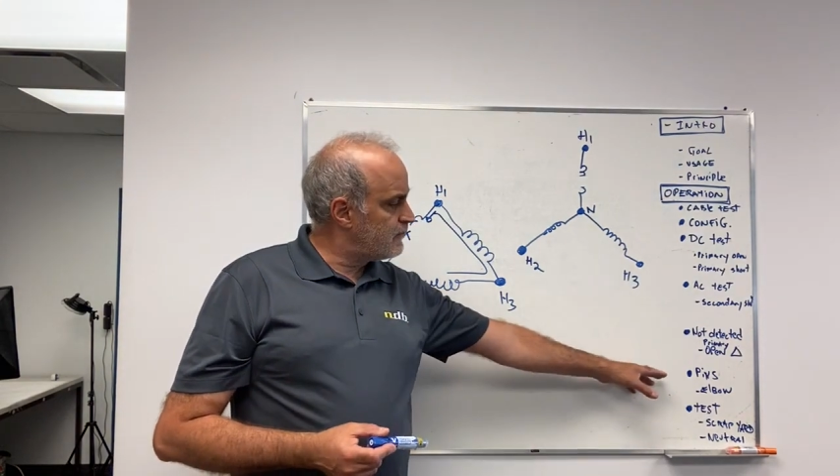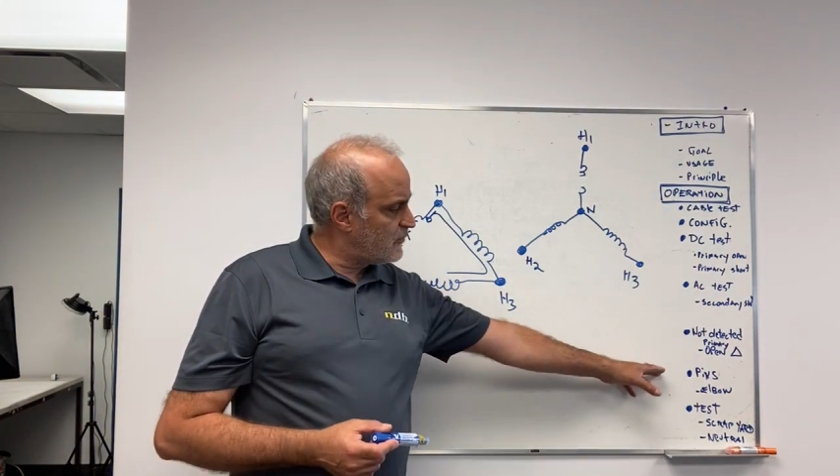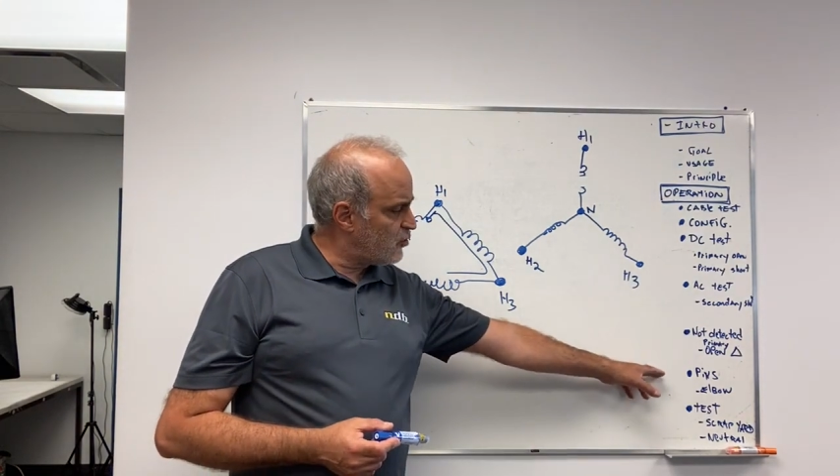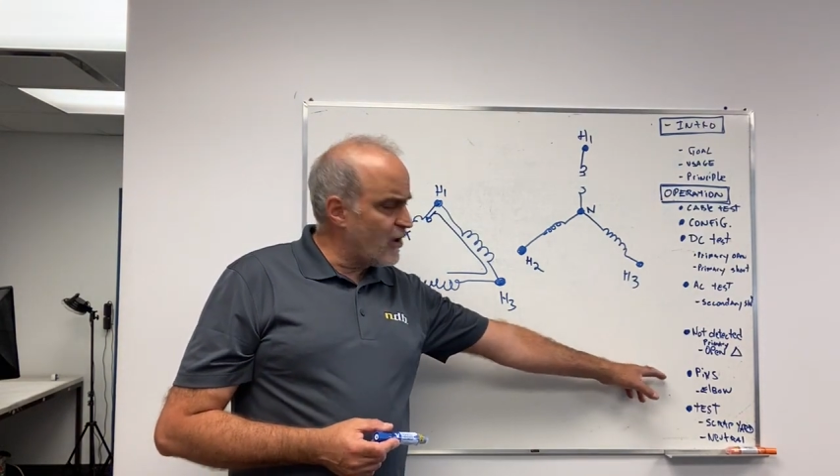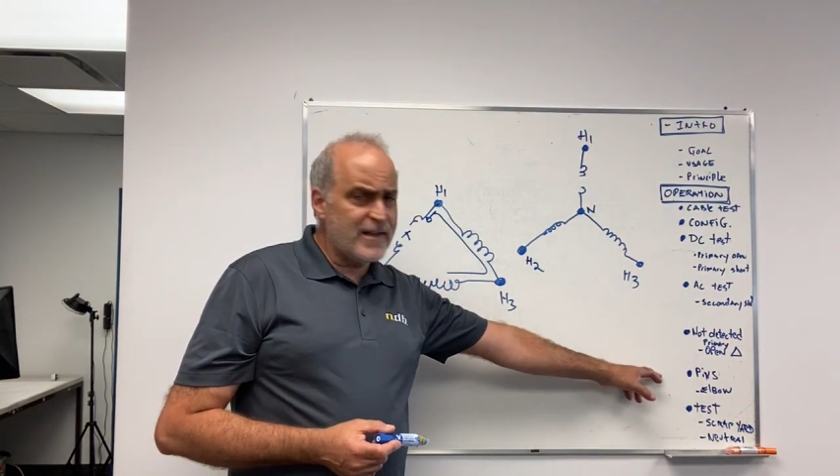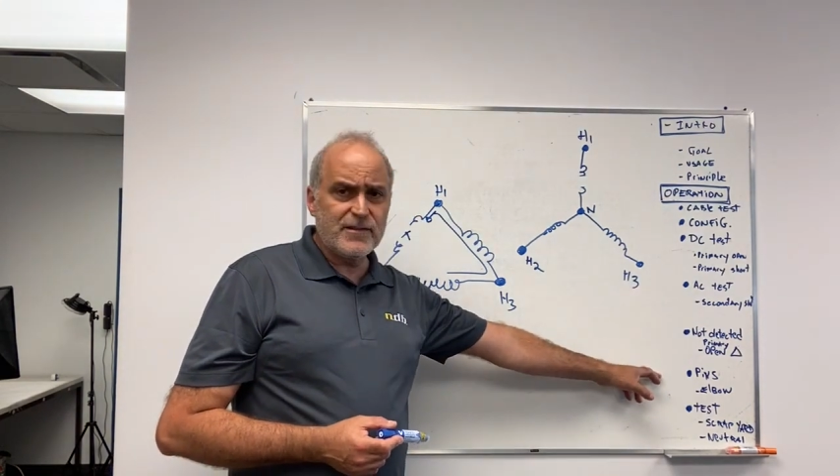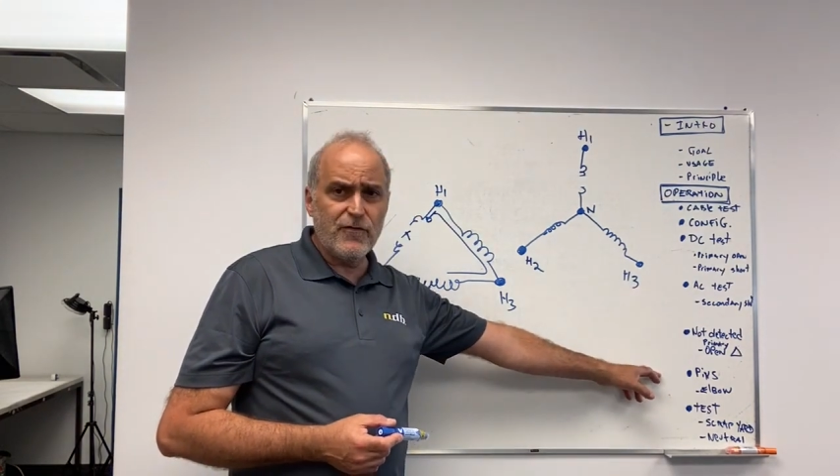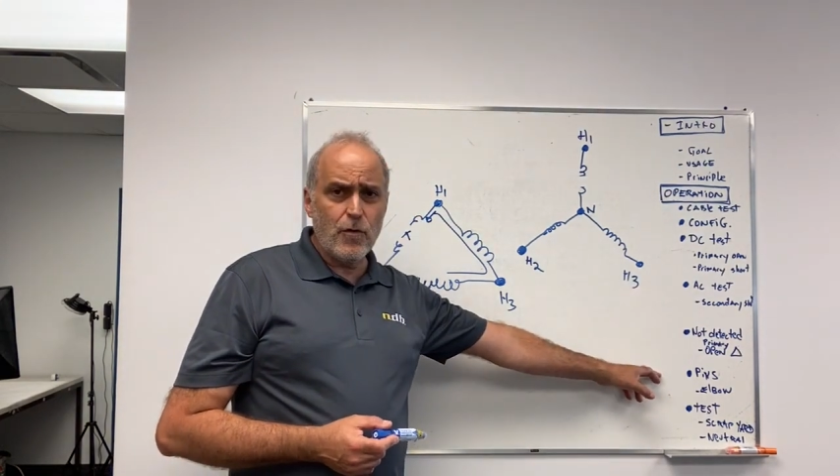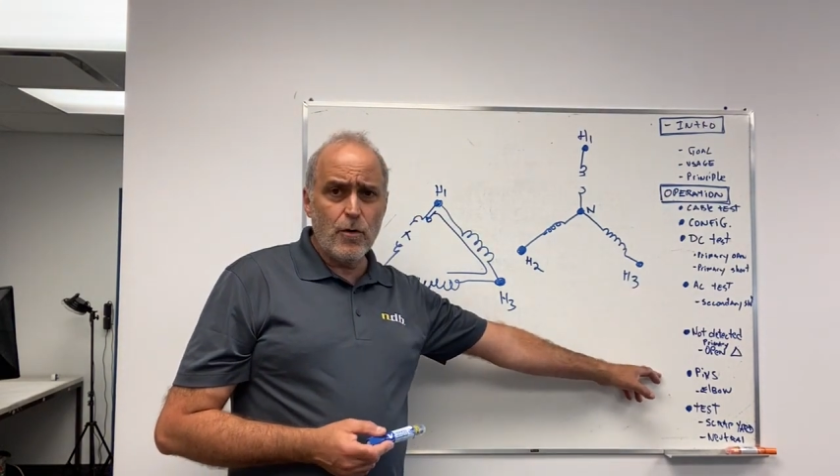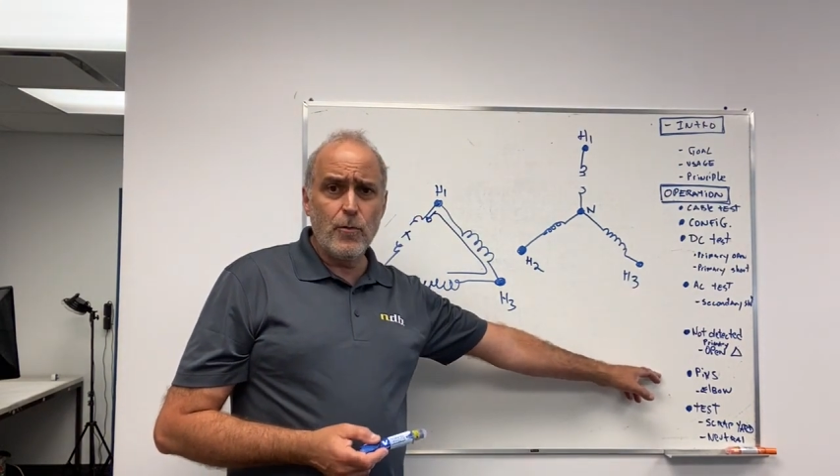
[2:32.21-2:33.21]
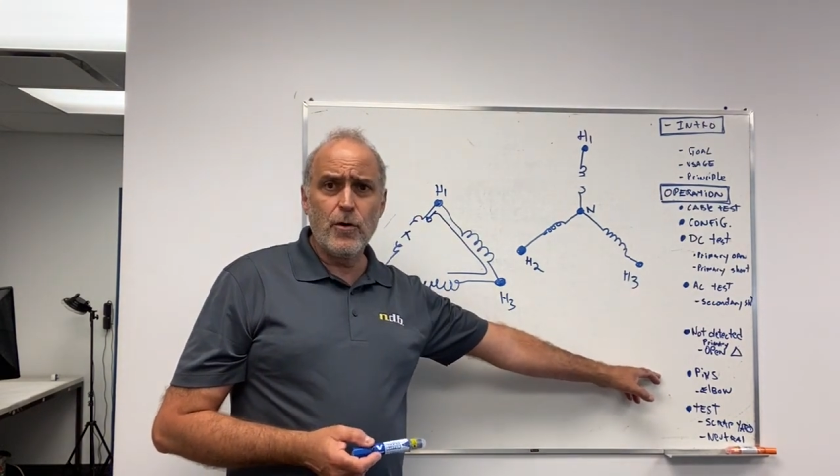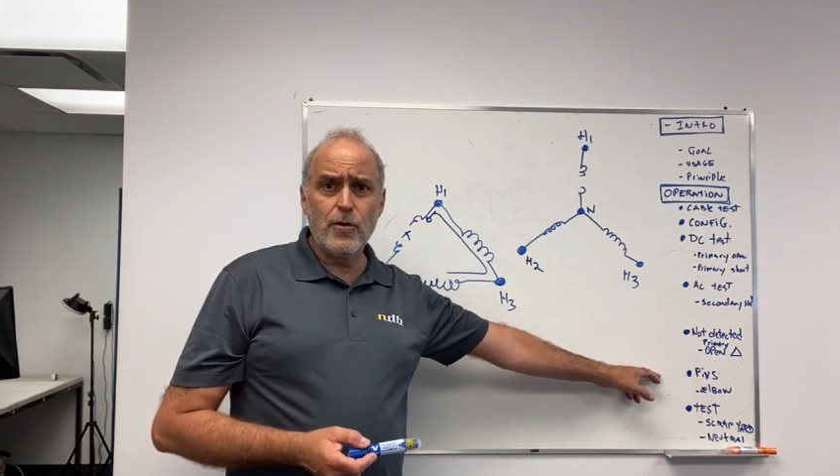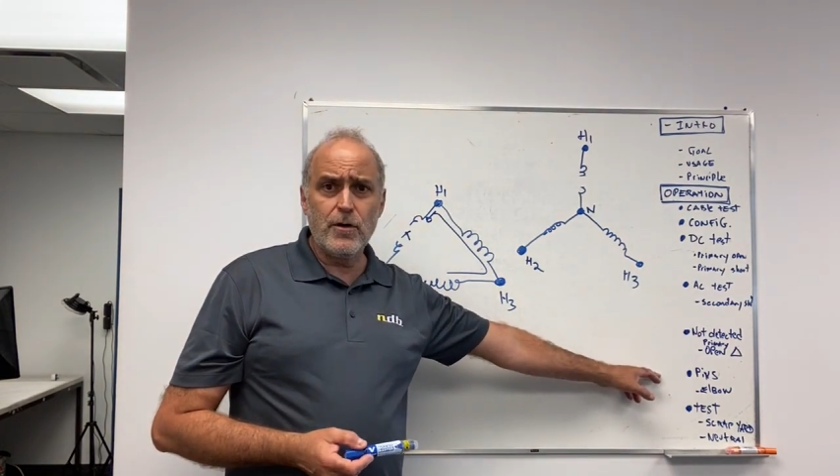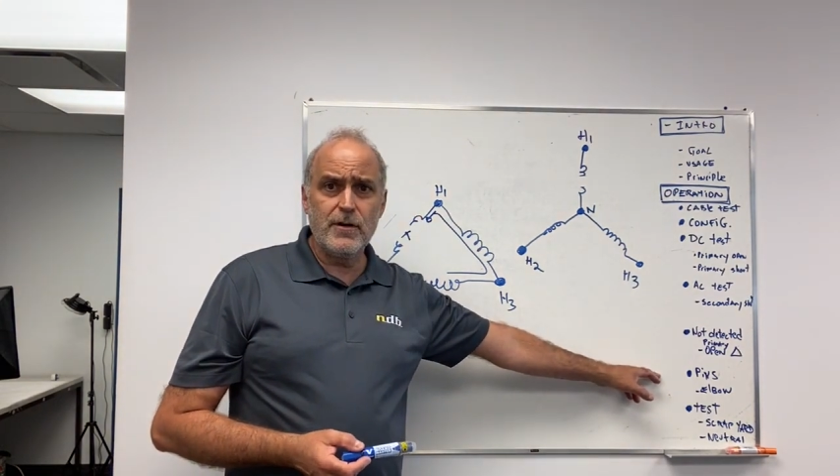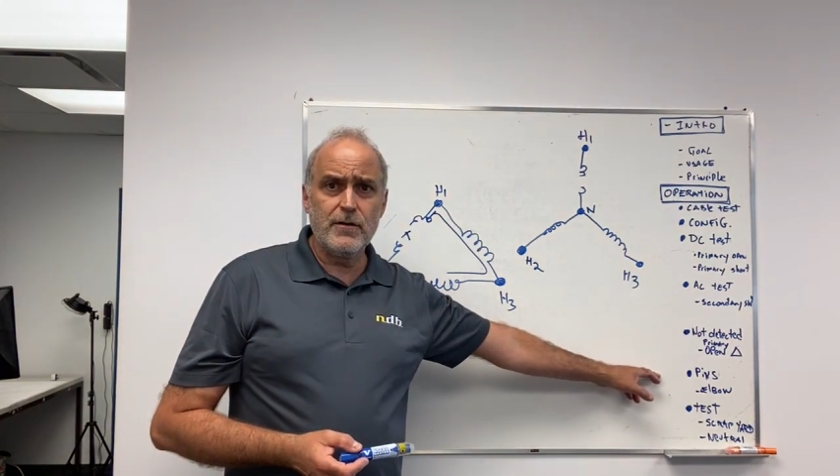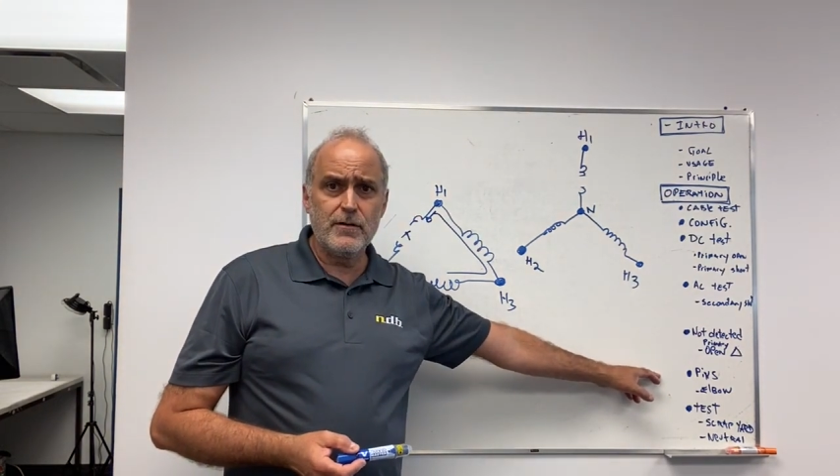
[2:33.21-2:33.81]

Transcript: transformer